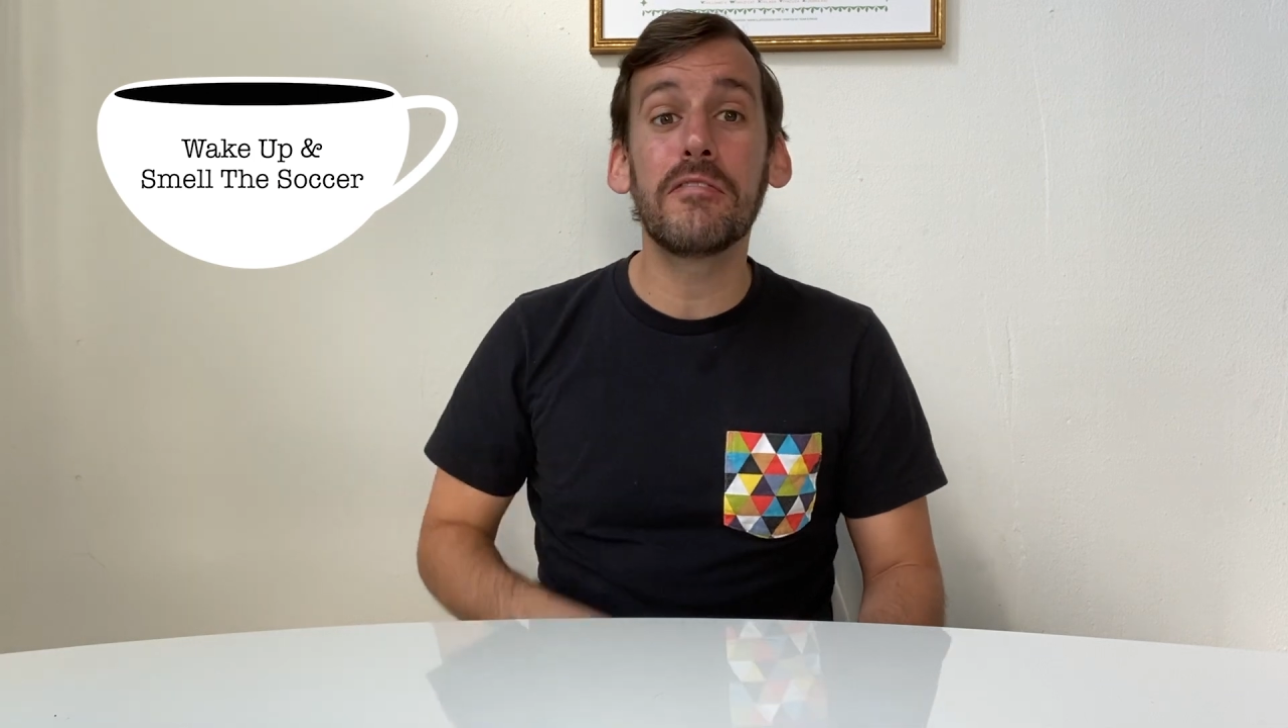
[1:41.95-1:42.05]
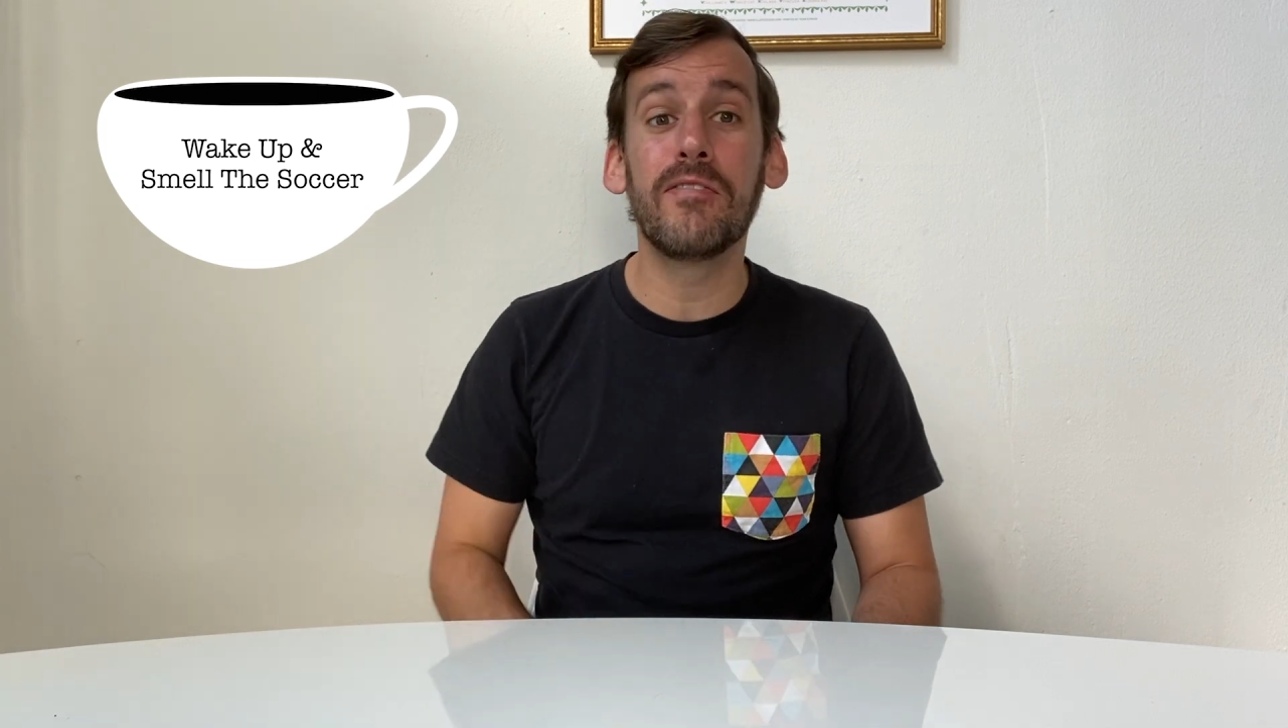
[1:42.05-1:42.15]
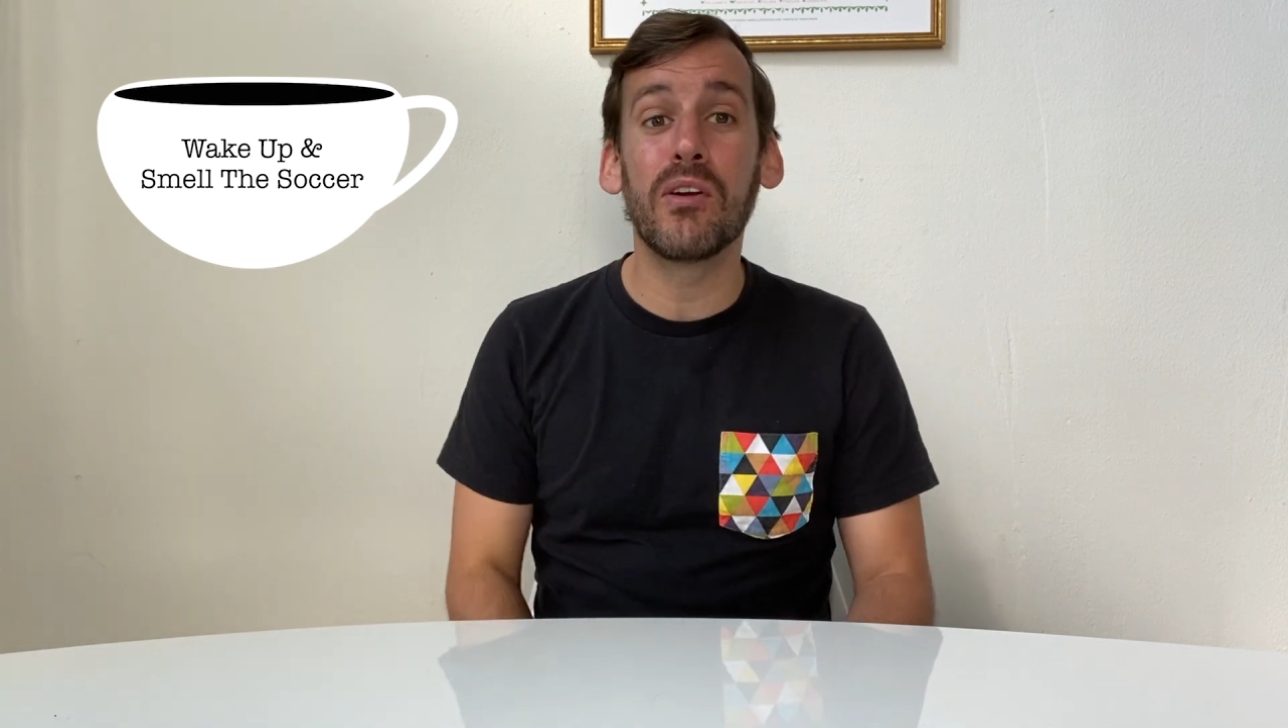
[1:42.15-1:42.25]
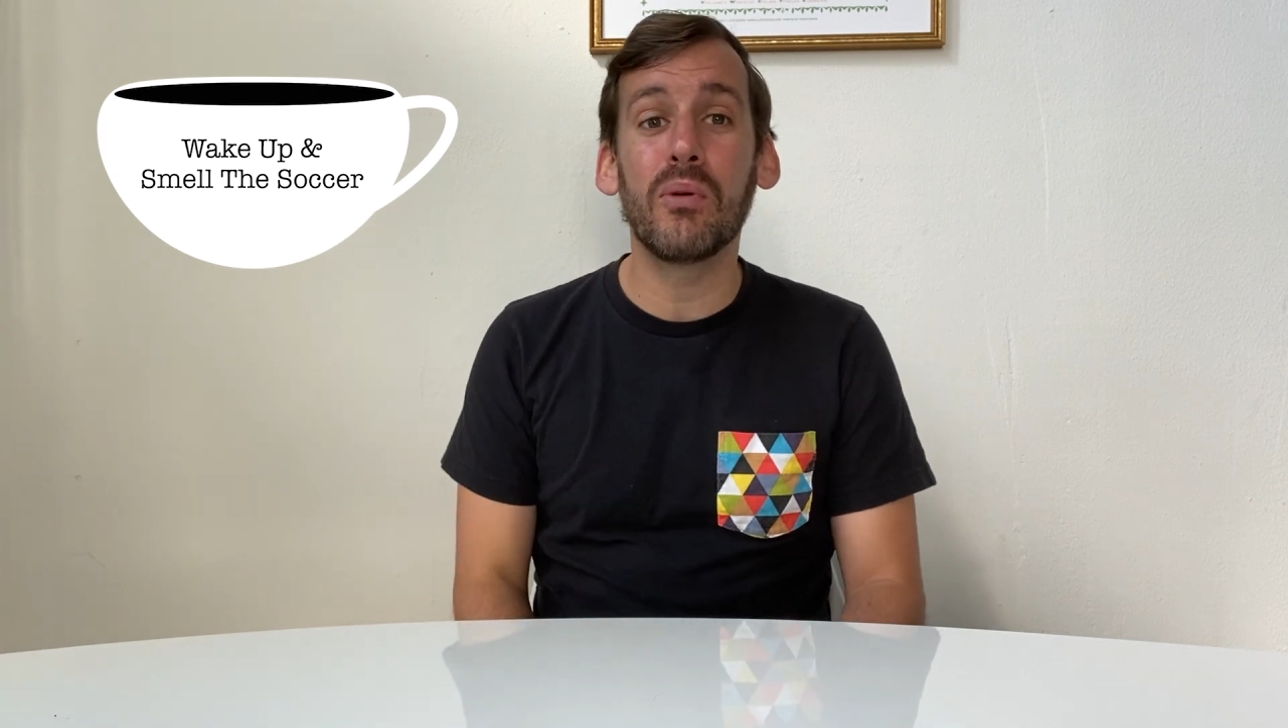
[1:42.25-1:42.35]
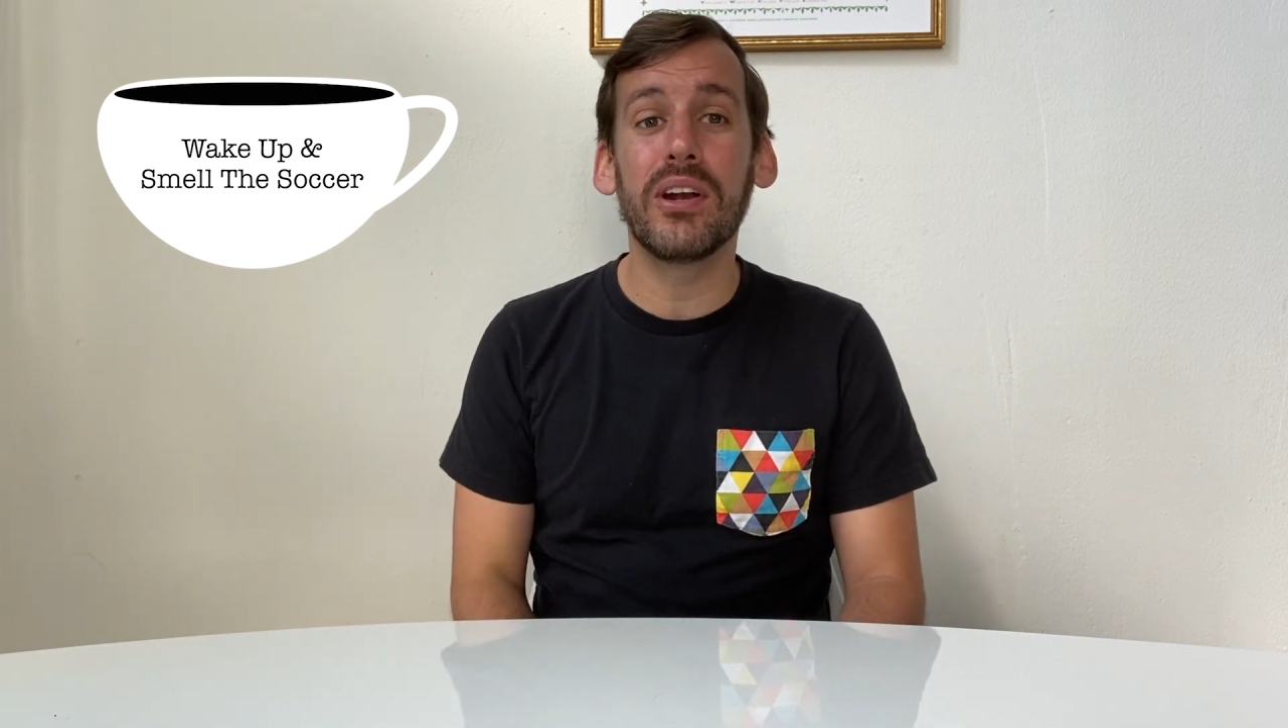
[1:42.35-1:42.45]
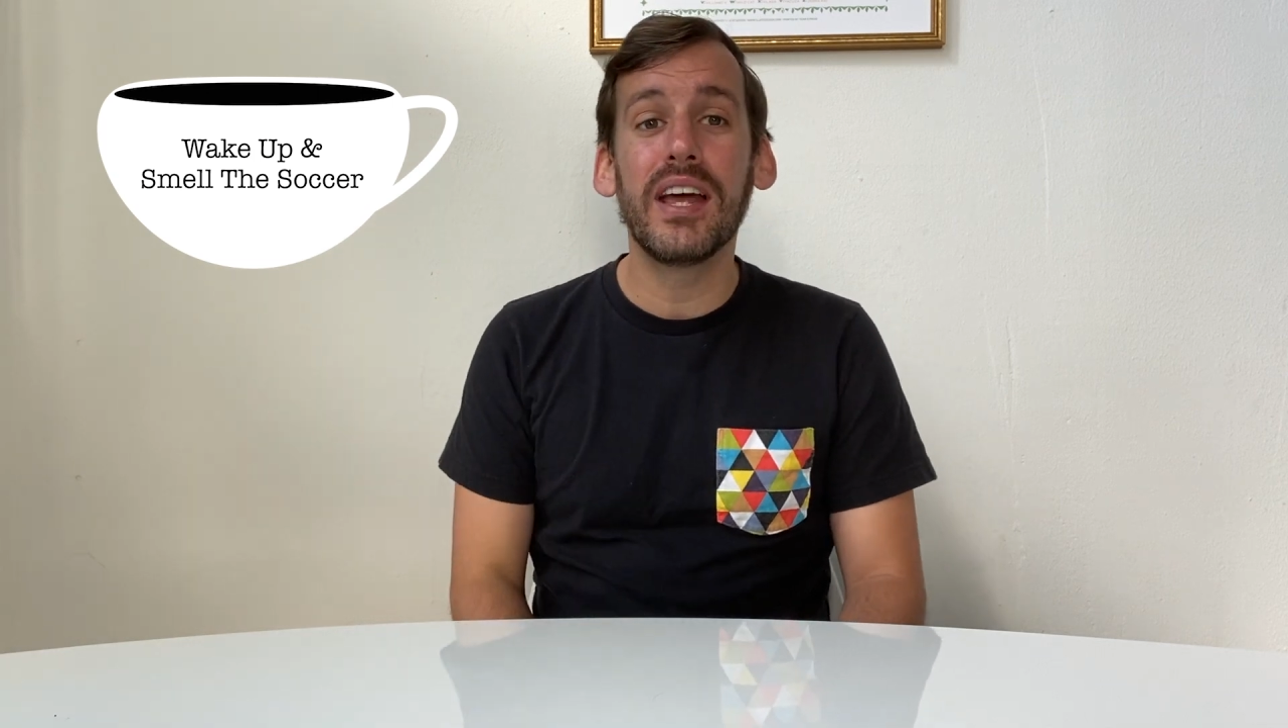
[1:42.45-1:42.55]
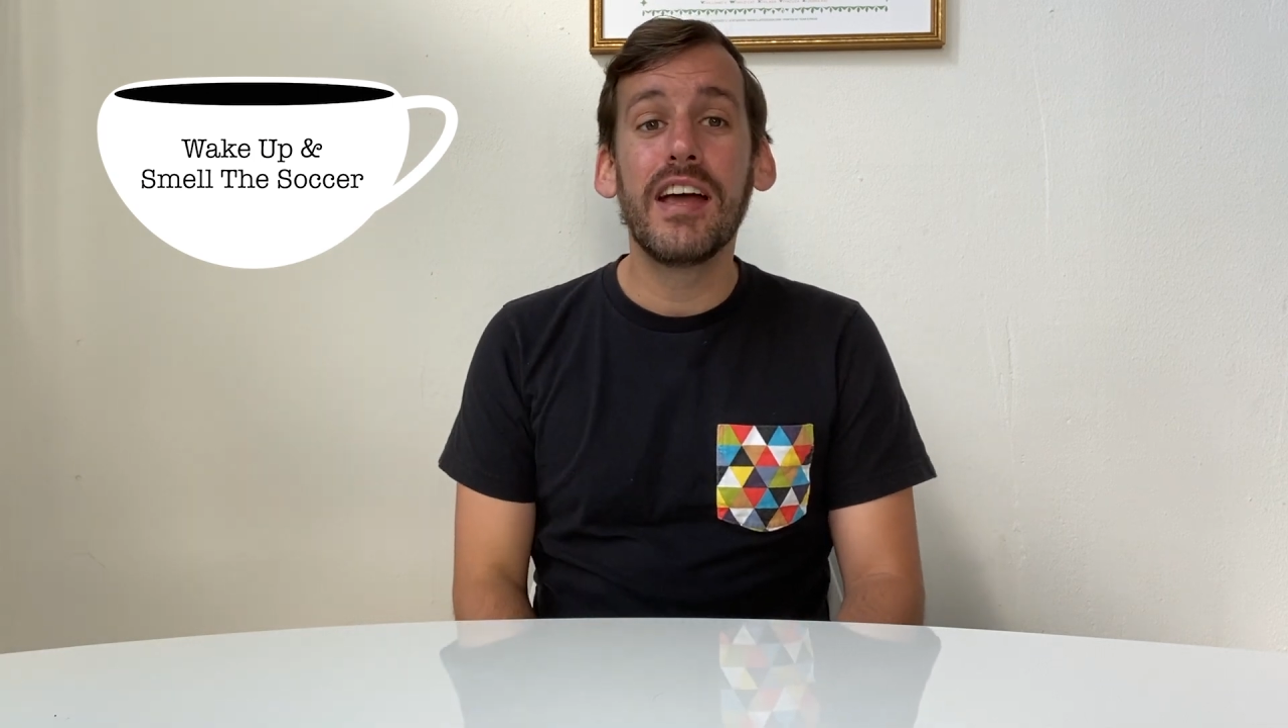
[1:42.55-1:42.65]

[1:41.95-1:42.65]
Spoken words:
fun one.